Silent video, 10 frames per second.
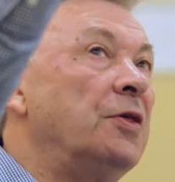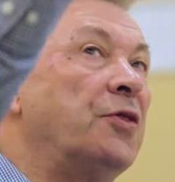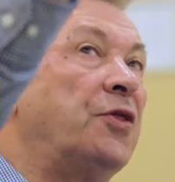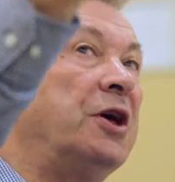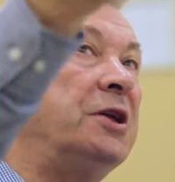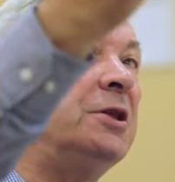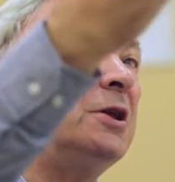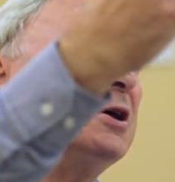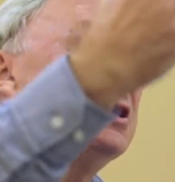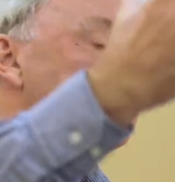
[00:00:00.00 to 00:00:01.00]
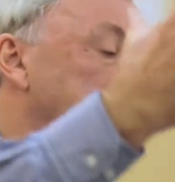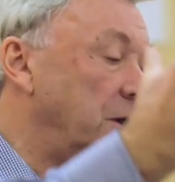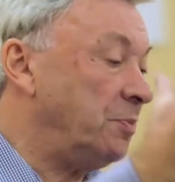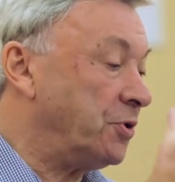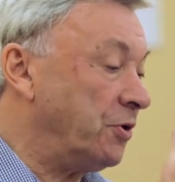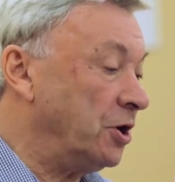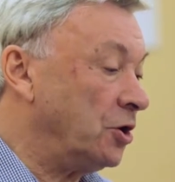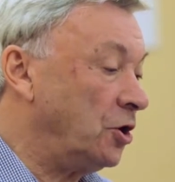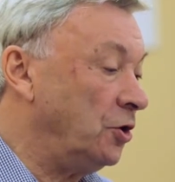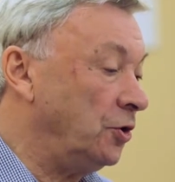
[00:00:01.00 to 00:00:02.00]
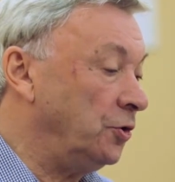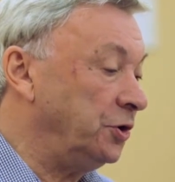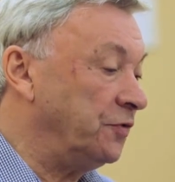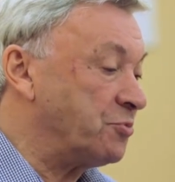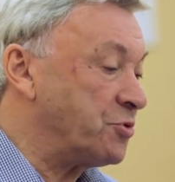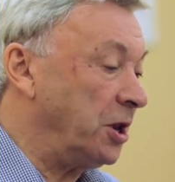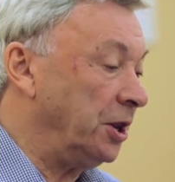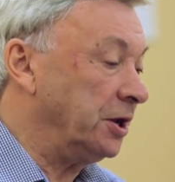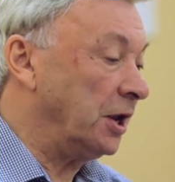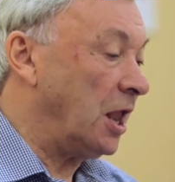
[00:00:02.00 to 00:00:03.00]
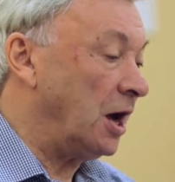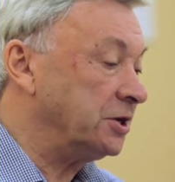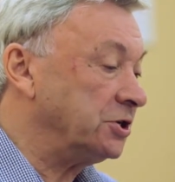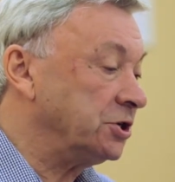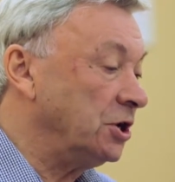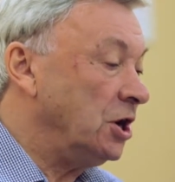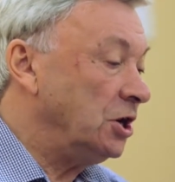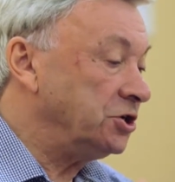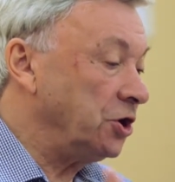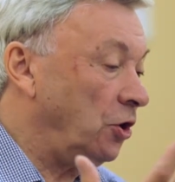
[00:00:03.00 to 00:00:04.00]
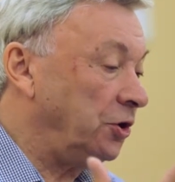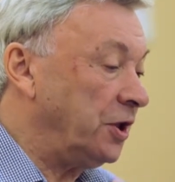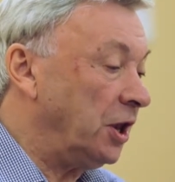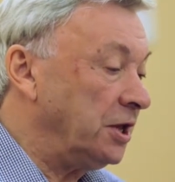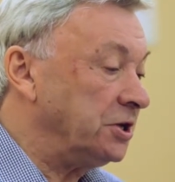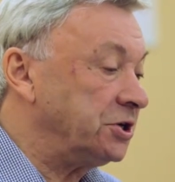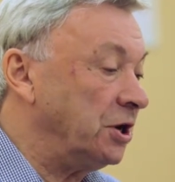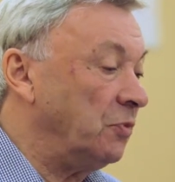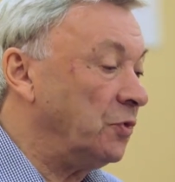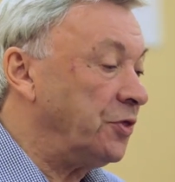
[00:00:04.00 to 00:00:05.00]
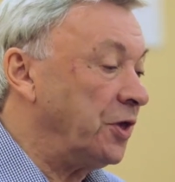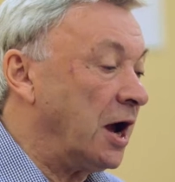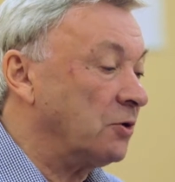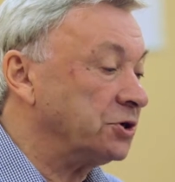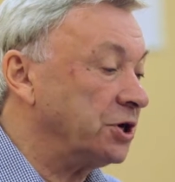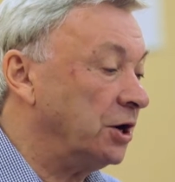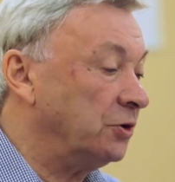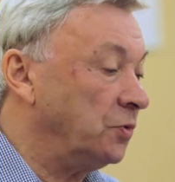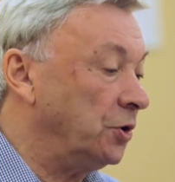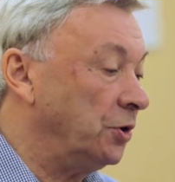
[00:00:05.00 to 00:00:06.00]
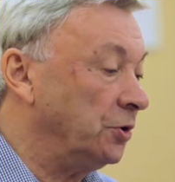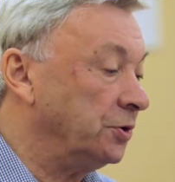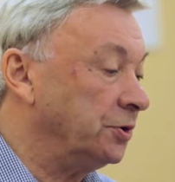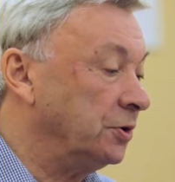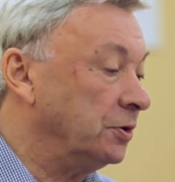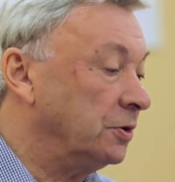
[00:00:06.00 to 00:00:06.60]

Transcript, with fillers: The thin, tapering cone of brilliant lights is all that links him with the outside world.